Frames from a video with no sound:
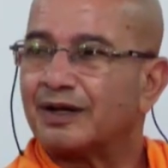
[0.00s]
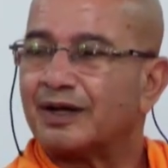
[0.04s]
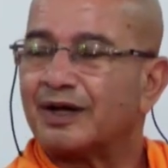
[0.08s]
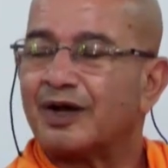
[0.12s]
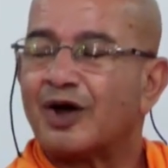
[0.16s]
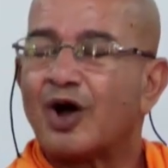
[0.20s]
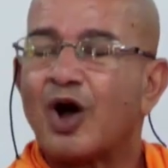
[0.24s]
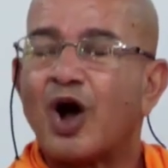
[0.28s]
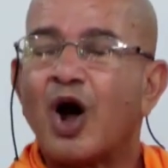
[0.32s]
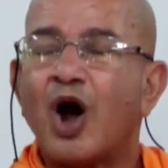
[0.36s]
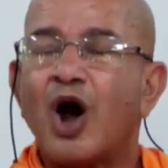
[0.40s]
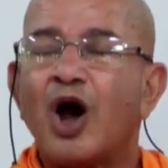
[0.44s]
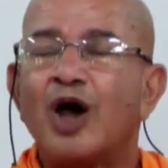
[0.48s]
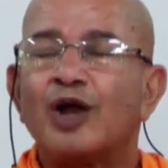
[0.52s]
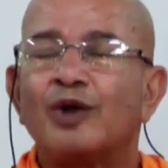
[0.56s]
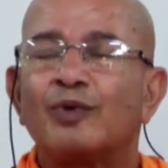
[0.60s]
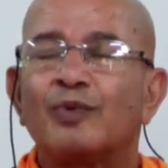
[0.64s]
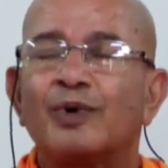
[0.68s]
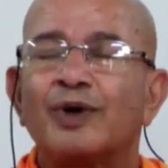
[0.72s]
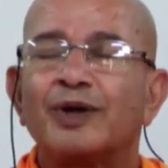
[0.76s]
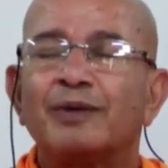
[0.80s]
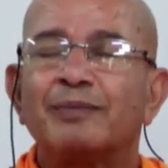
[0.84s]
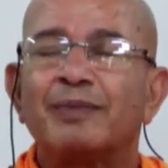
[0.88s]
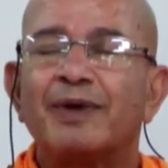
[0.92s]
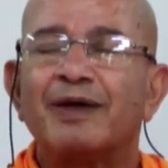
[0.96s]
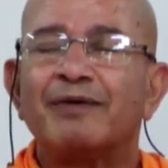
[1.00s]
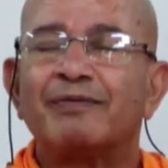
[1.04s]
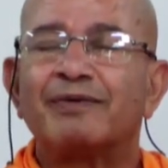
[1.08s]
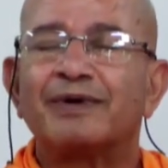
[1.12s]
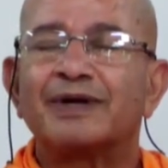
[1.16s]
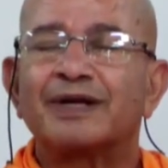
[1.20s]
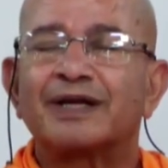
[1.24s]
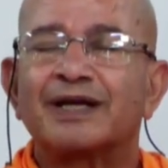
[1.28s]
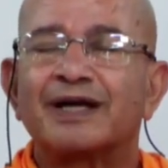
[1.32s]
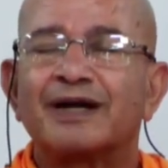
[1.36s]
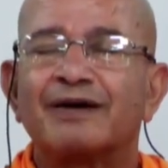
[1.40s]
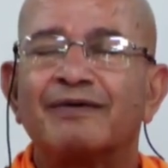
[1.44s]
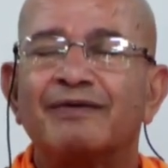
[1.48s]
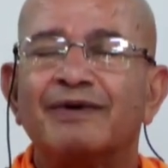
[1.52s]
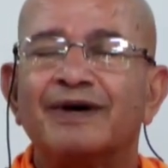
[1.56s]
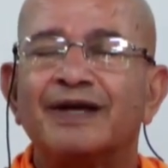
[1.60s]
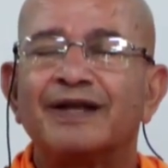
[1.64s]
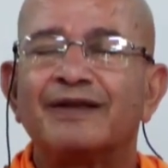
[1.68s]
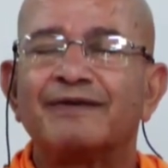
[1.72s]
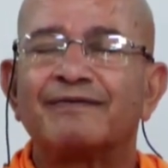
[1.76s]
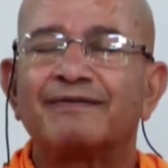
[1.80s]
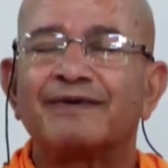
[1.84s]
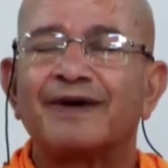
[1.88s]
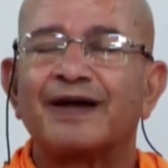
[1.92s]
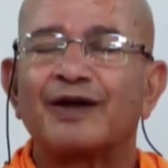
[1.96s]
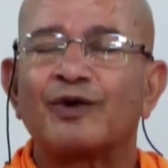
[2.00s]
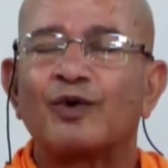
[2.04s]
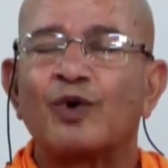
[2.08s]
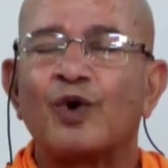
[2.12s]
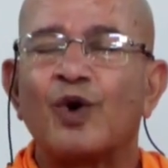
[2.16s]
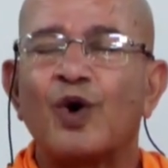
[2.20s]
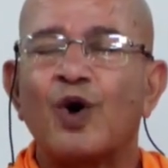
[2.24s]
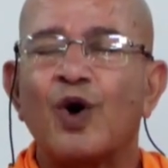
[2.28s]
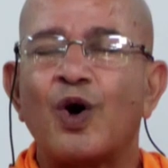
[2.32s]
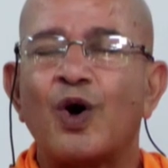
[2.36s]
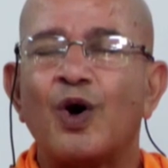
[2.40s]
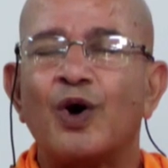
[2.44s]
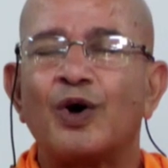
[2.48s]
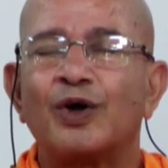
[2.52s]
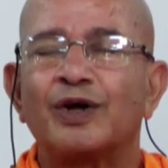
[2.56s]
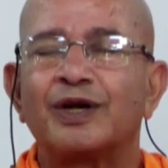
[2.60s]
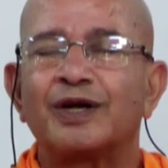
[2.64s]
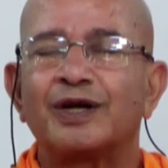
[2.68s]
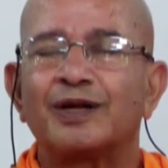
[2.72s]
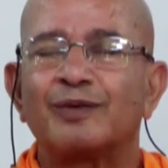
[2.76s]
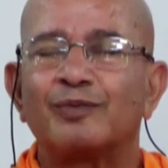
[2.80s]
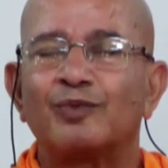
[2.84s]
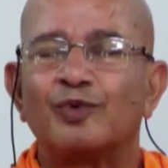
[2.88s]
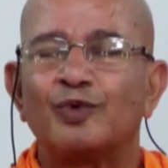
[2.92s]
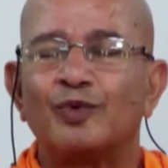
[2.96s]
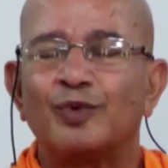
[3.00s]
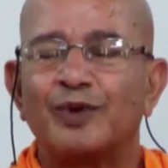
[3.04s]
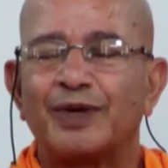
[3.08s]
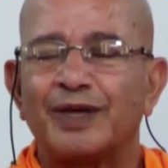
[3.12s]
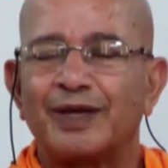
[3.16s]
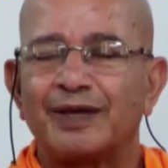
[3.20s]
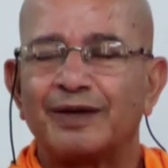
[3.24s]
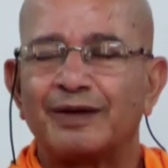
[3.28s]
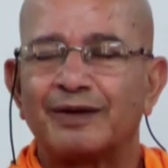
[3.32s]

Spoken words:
All one by one cover if I go on removing.